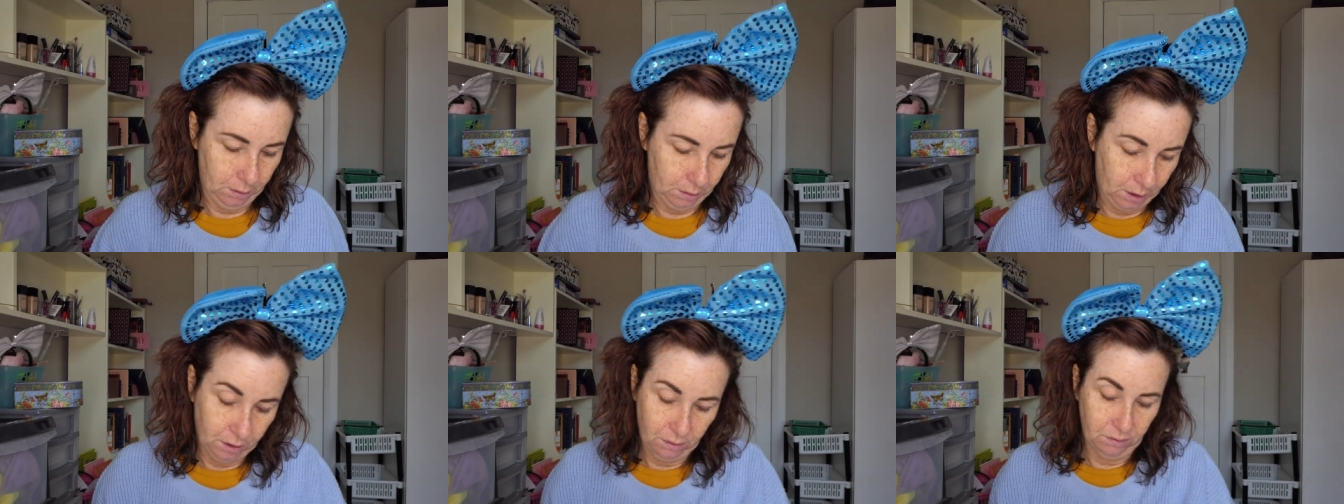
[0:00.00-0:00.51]

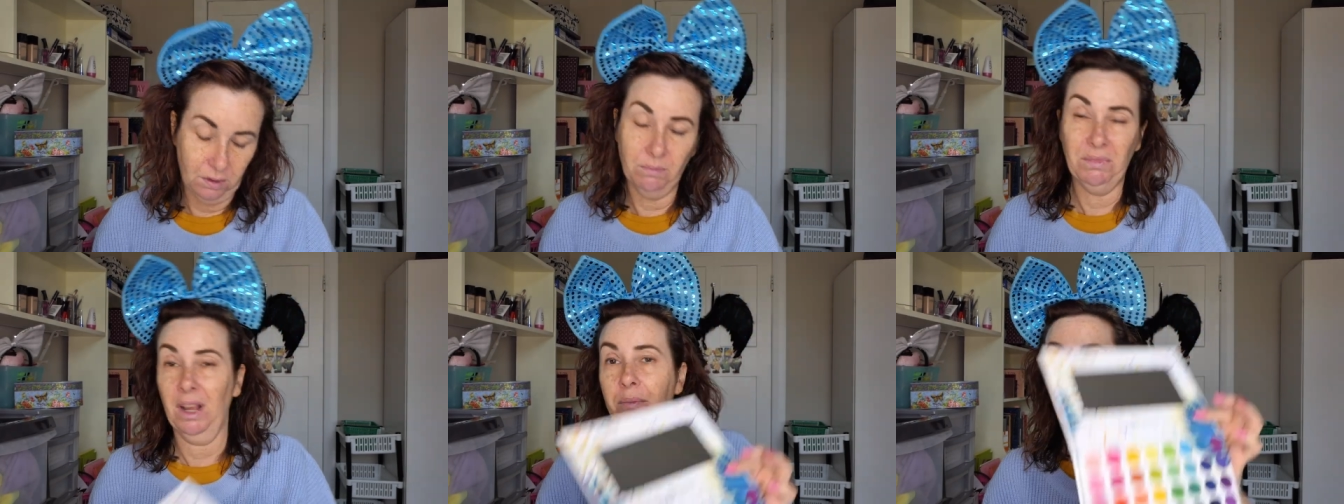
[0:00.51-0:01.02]
Can,
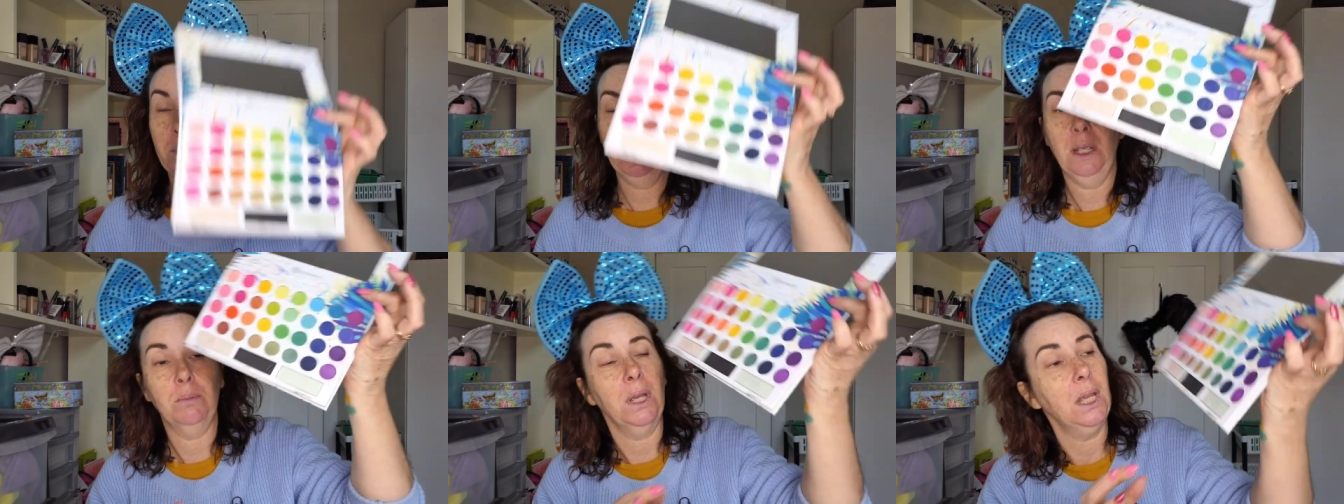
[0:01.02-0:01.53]
I probably
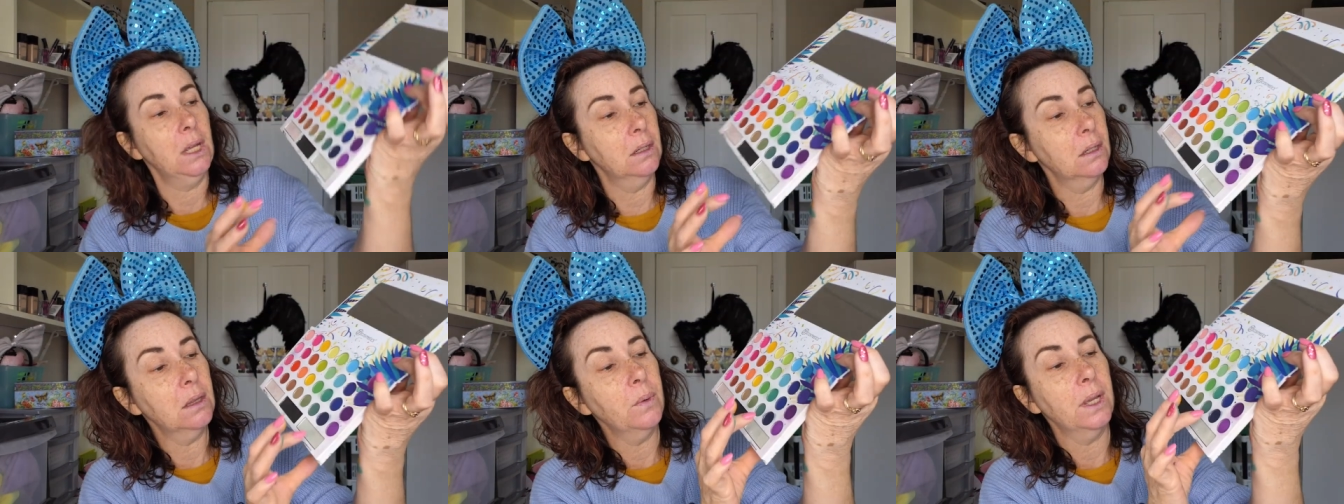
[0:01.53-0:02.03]
had my hand
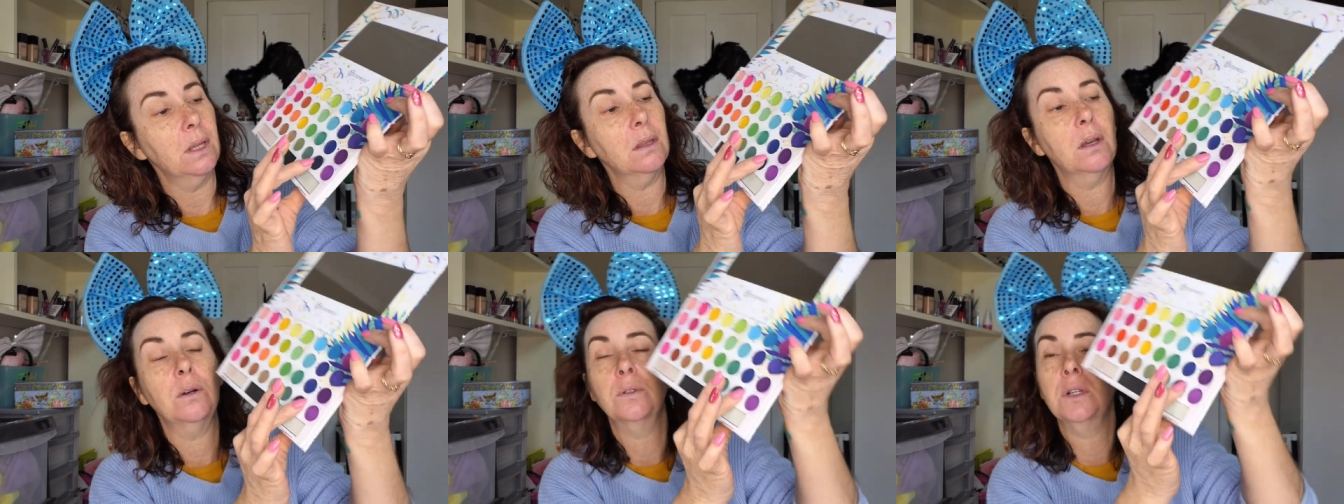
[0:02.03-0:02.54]
in the way the whole